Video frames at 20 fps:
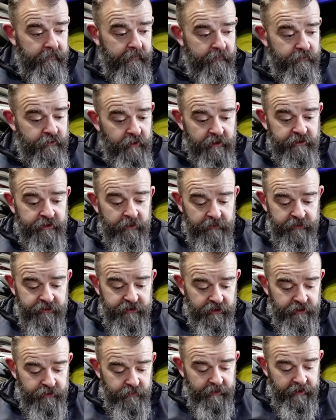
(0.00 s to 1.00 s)
So that's how it's
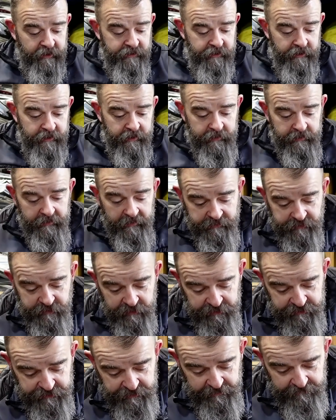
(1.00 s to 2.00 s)
situated. As you
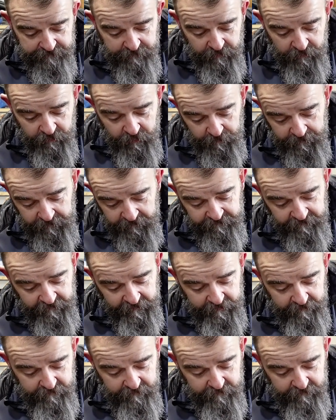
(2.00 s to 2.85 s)
can see, I've put a couple of